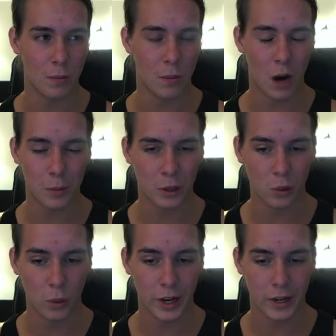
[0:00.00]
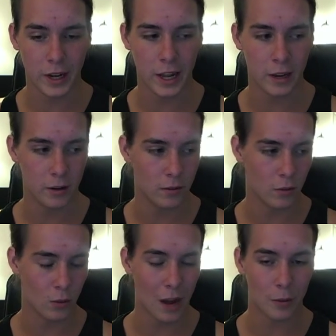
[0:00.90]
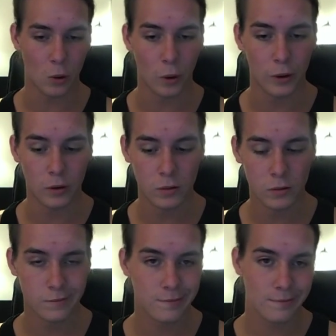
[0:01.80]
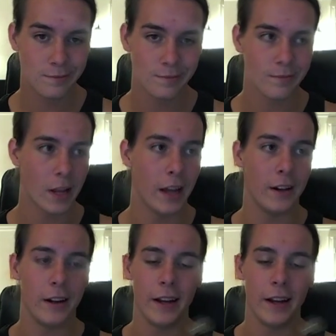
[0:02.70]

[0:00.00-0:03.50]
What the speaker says: pop in your wick and wrap a coil. And